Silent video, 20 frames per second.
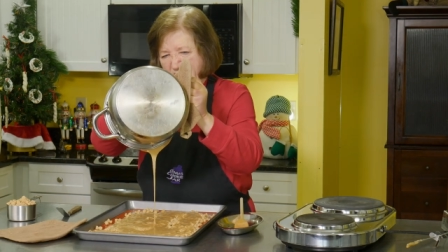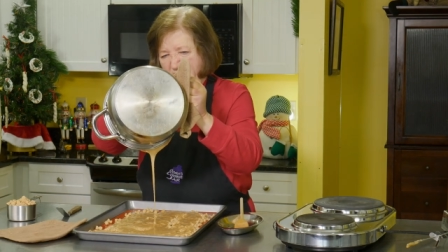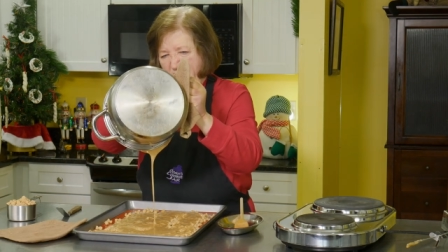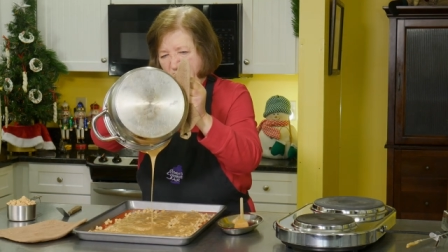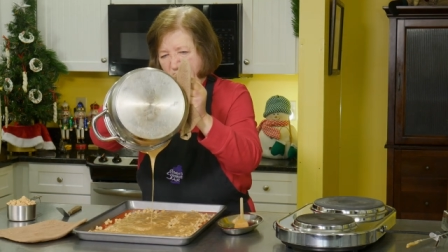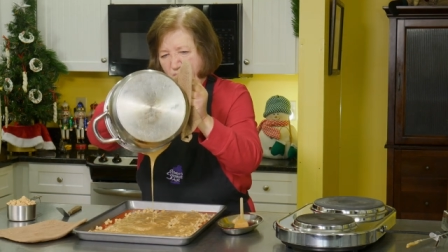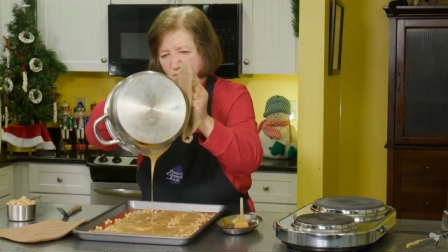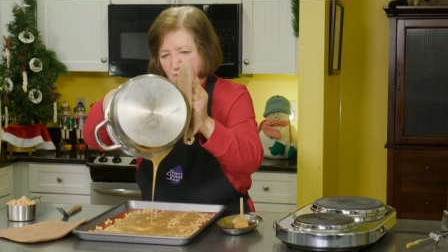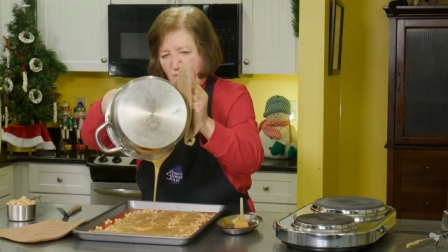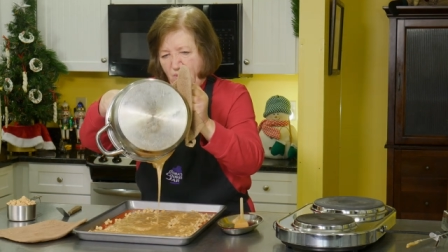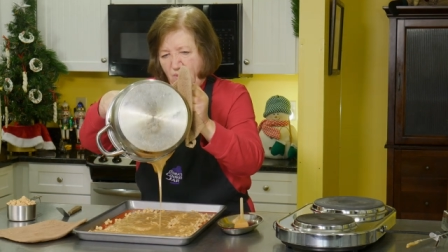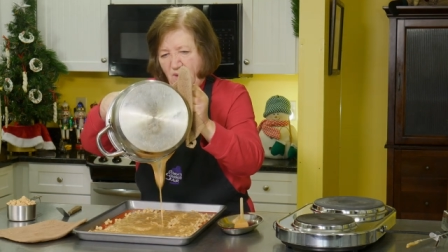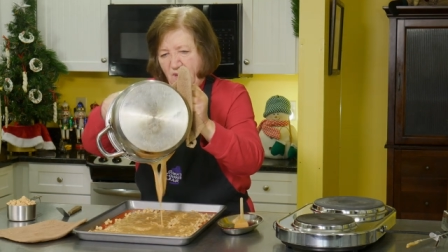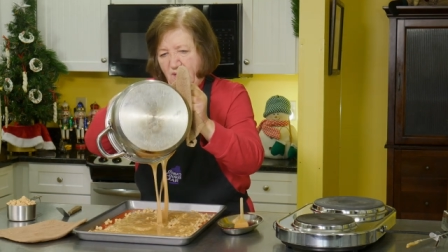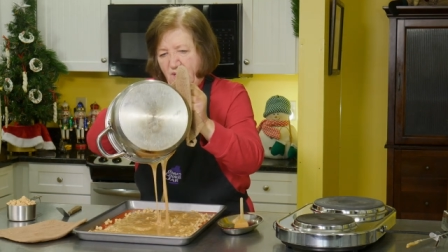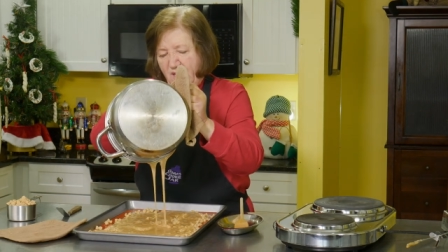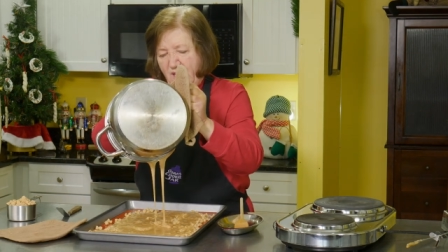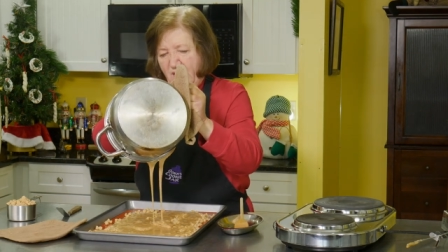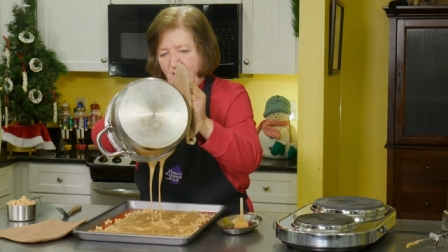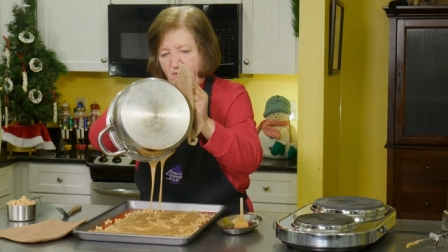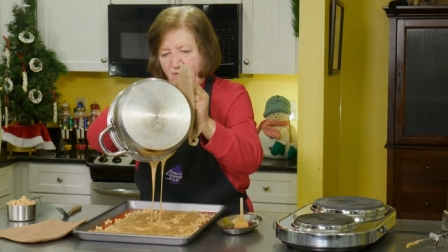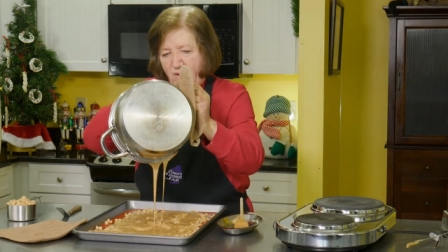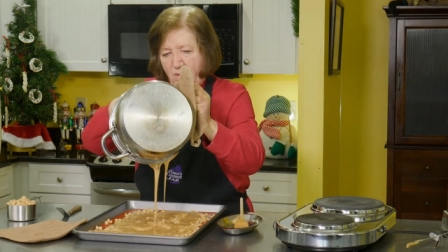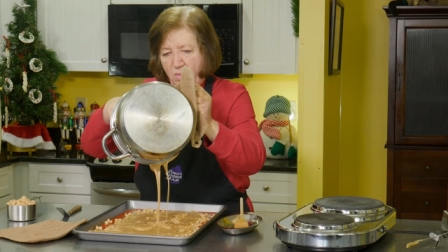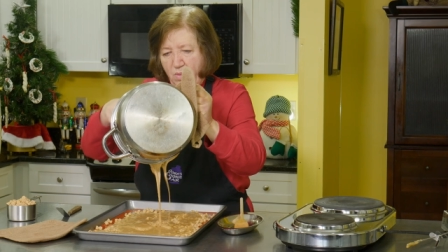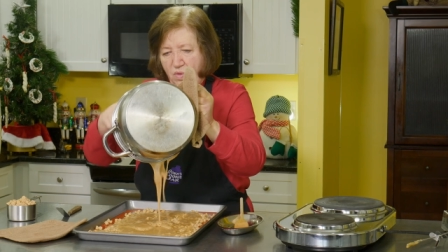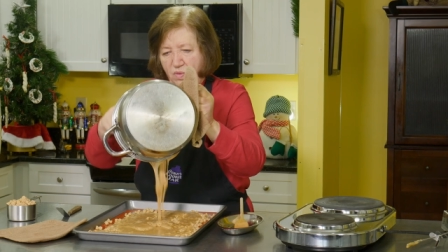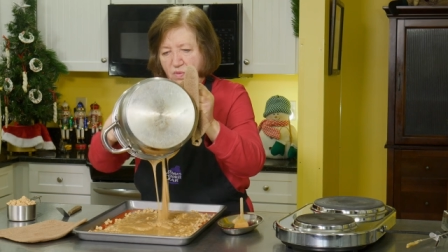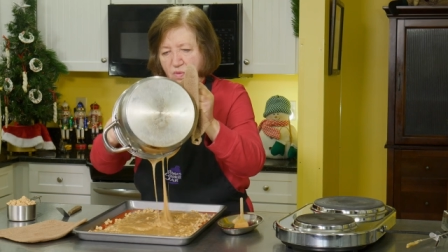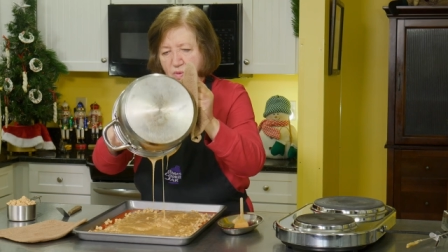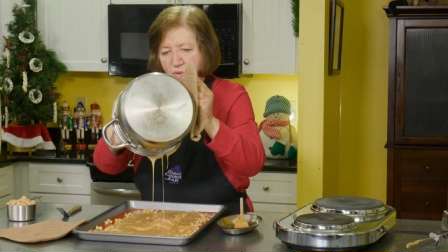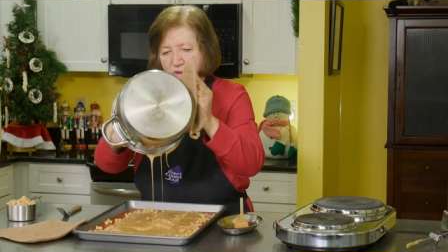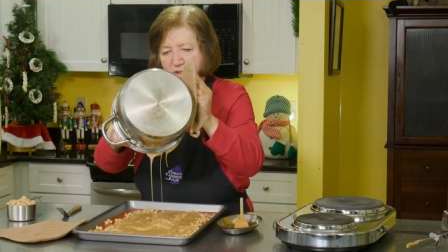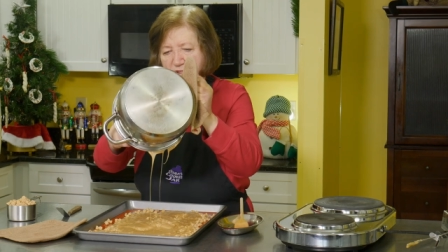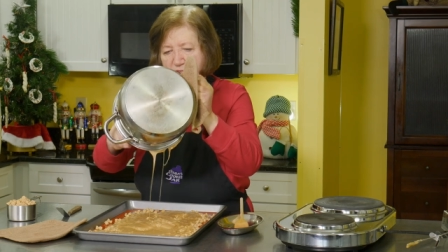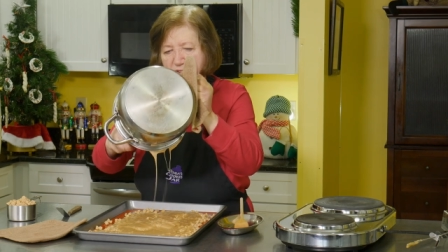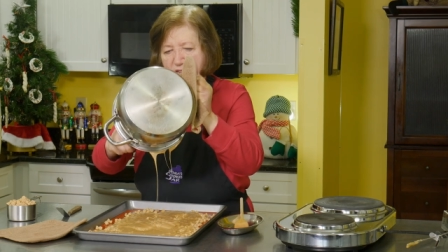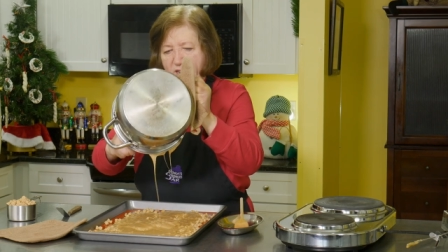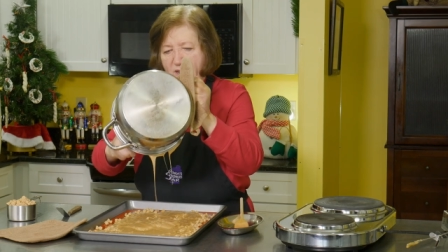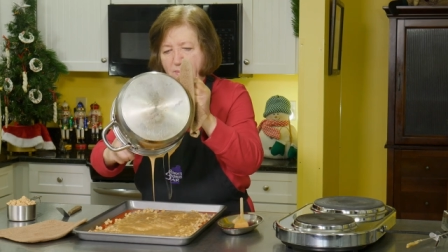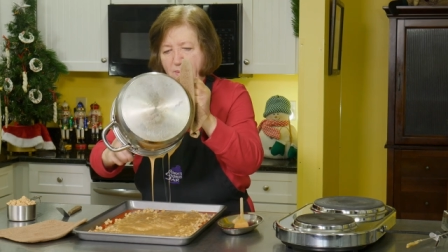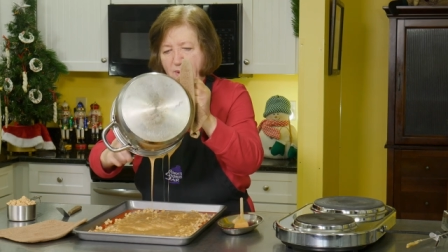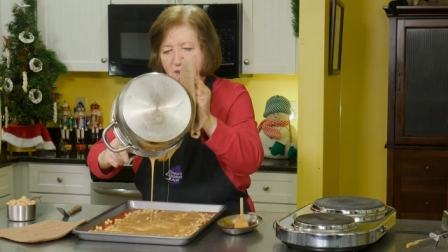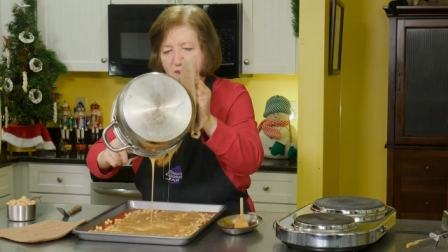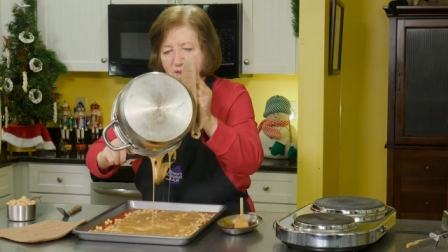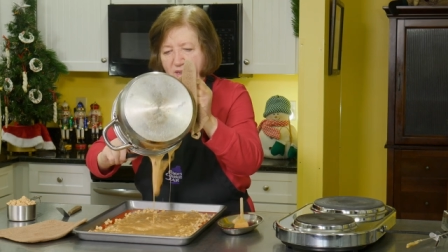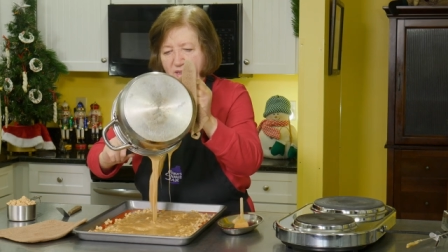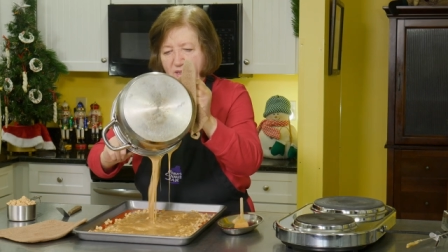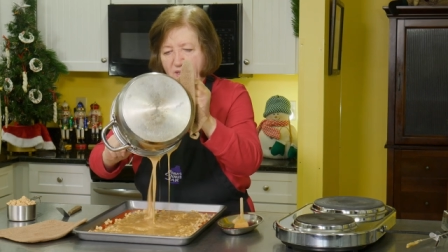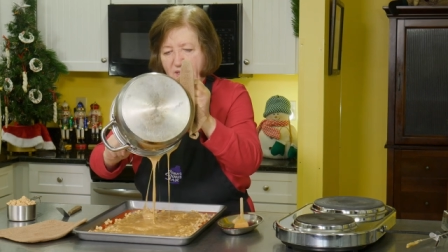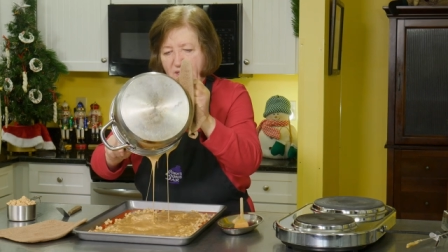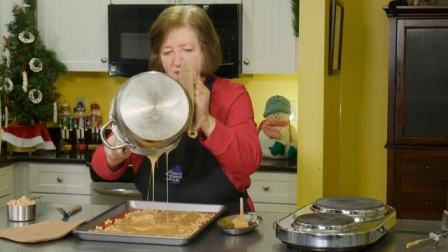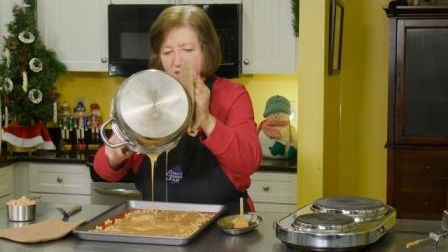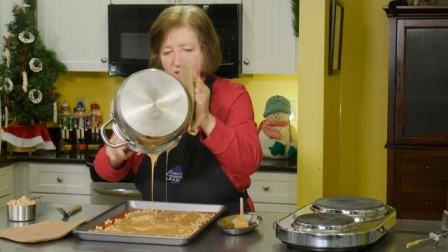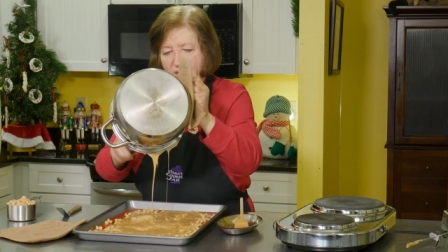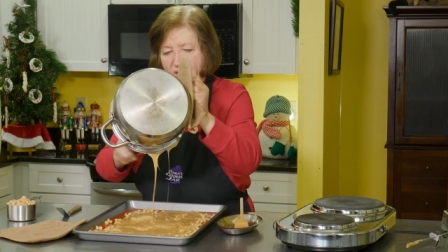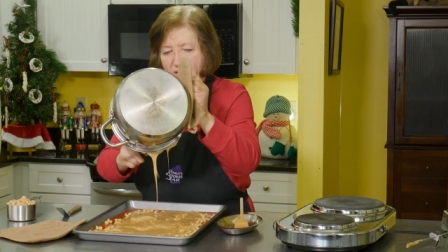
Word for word: And you really have to move quickly because